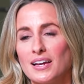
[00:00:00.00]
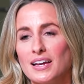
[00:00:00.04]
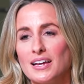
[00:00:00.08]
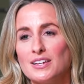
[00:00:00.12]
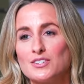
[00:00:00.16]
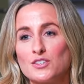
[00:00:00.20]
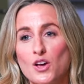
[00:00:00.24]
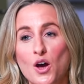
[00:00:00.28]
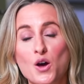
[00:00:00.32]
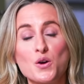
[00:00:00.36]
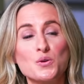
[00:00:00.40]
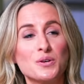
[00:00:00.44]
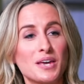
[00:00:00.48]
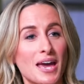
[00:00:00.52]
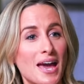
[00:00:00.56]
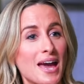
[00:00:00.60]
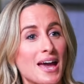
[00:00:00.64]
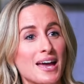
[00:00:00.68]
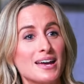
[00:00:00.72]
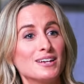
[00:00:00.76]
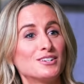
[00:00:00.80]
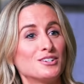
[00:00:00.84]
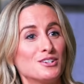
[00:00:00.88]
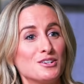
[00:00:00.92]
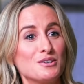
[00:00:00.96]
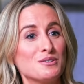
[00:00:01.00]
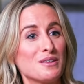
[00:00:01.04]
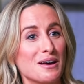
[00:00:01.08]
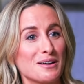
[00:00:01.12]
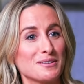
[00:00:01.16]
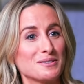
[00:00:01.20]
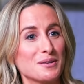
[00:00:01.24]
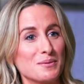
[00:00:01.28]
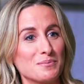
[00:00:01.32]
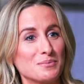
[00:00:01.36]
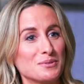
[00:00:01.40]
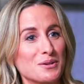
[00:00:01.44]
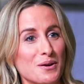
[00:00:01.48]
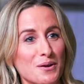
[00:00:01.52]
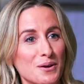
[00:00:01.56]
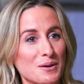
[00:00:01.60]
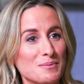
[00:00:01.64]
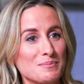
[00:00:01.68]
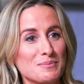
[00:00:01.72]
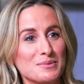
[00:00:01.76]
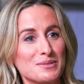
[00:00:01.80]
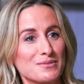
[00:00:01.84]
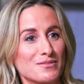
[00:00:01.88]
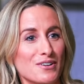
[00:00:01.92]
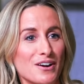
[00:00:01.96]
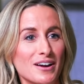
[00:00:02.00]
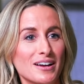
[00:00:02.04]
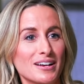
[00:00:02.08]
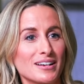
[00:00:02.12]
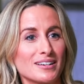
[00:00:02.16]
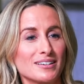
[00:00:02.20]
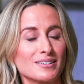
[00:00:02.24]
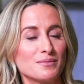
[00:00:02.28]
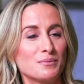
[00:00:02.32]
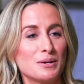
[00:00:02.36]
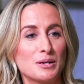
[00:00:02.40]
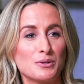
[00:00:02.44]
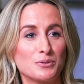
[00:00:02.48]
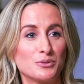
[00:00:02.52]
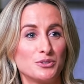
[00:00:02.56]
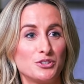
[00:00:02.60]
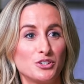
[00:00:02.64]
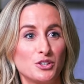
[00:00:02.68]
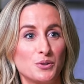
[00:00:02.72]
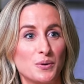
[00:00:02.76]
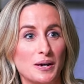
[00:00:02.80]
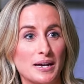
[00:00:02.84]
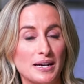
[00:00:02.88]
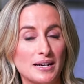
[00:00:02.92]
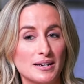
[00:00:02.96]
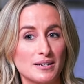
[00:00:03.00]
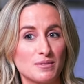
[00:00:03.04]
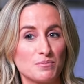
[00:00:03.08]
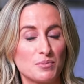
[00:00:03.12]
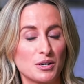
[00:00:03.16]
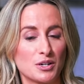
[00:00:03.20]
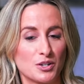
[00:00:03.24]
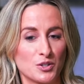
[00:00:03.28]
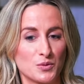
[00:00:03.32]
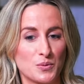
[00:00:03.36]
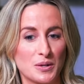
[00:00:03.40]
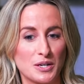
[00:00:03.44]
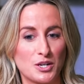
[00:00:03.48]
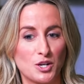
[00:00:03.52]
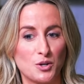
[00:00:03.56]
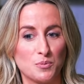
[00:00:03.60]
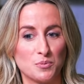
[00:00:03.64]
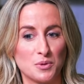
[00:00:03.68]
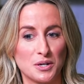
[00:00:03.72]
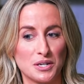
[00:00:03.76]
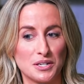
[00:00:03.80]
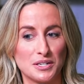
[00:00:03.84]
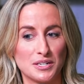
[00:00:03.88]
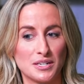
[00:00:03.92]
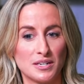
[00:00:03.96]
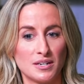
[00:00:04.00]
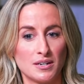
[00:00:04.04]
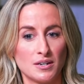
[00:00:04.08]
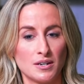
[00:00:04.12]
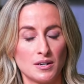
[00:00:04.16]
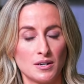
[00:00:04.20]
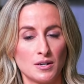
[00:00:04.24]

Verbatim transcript: it's okay to do that sometimes, right? We all do it because we're human.